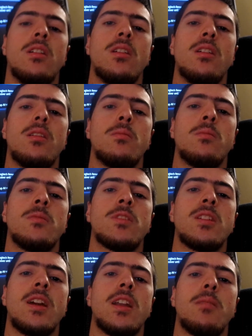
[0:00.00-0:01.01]
um,
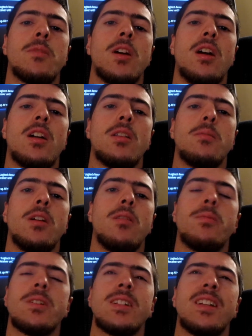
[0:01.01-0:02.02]
site I'm talking about.
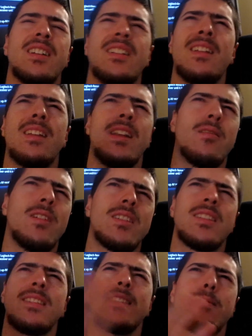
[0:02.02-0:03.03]
But anyways,
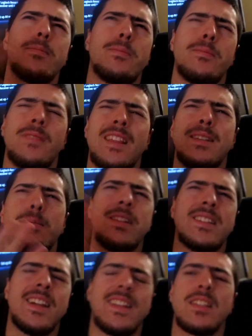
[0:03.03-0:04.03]
that's that's
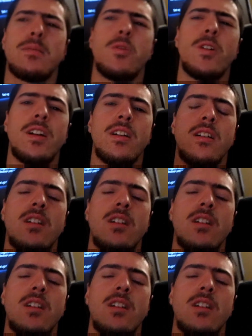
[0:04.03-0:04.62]
besides the point.